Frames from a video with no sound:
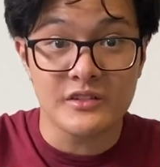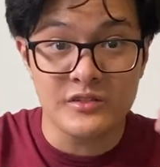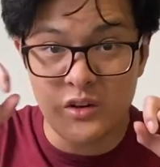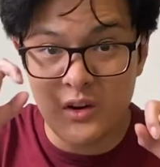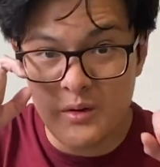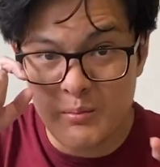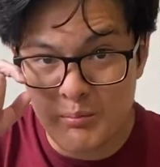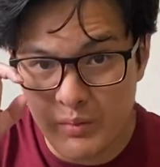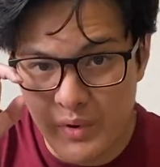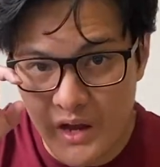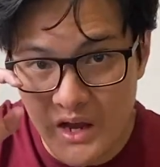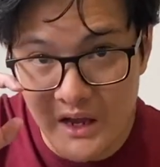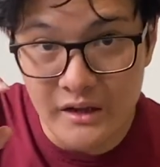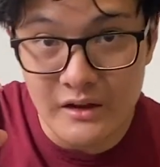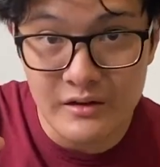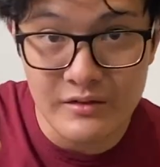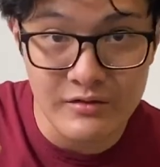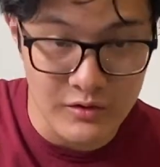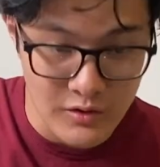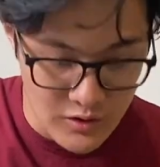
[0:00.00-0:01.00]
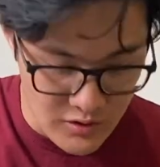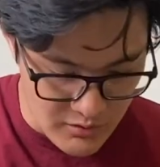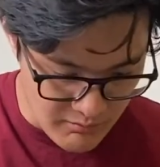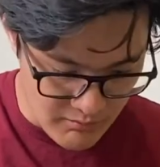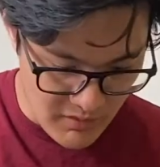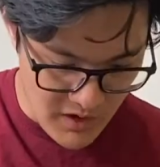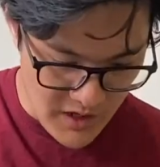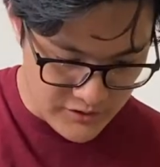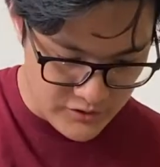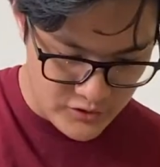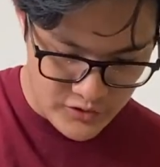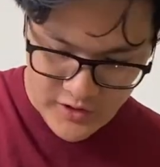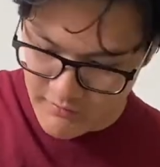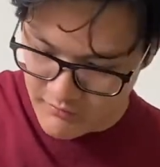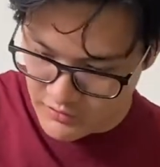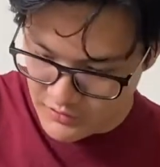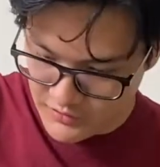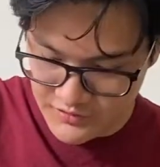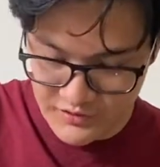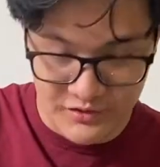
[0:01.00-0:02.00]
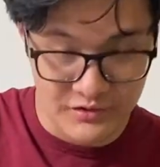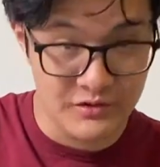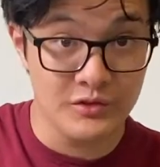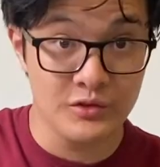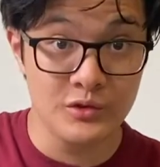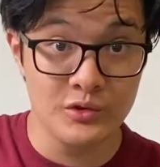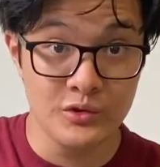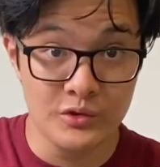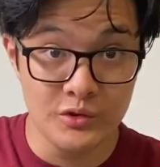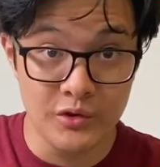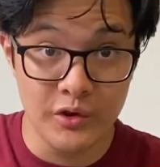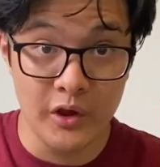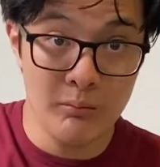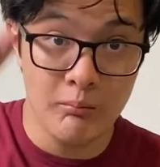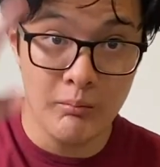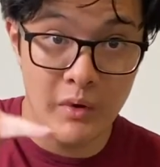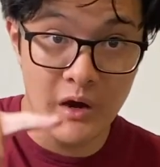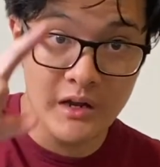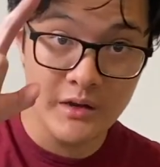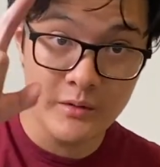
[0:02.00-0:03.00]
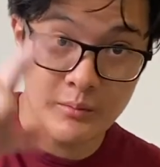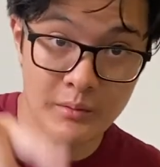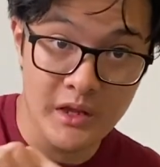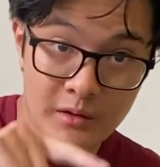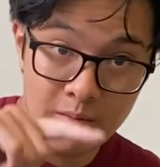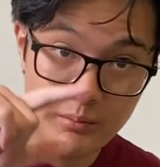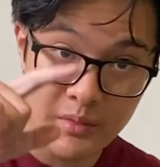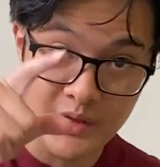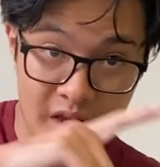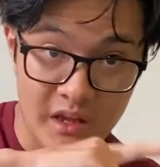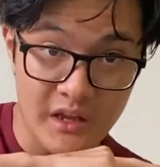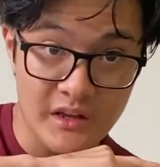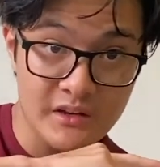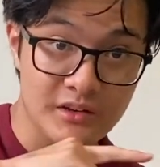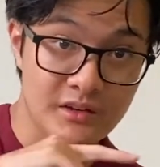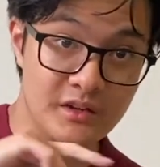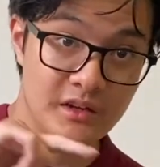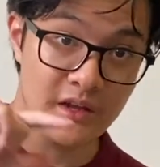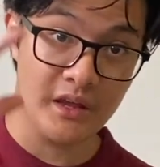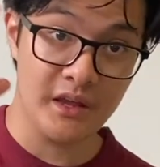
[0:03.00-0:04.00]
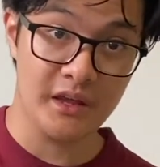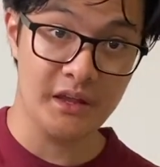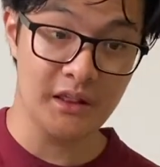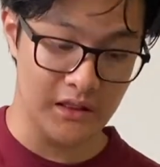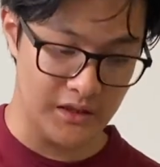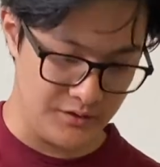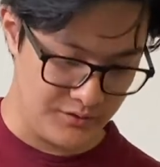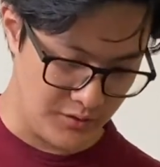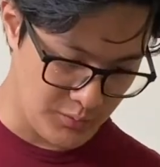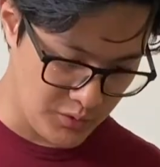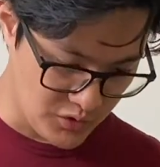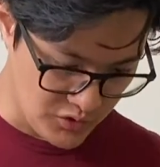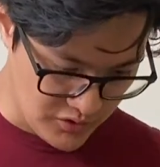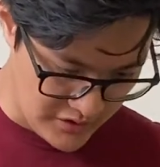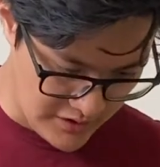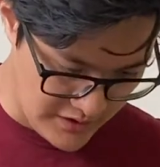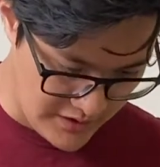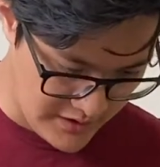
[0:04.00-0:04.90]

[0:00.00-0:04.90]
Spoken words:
so I'm back from my travels to Bun Me Baguette in Liverpool.